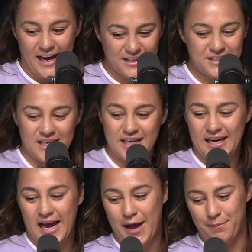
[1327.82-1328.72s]
yeah,
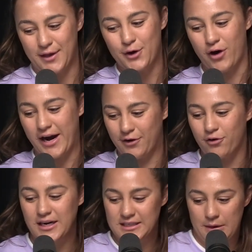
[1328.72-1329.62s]
she um, a
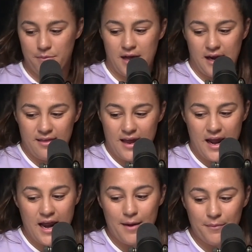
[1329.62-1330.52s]
great great team player
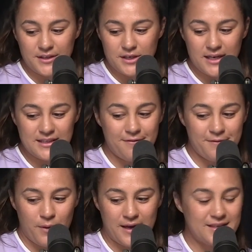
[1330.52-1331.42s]
there. And I'm excited to
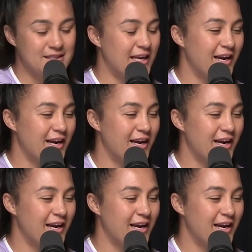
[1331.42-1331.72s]
see Fui in the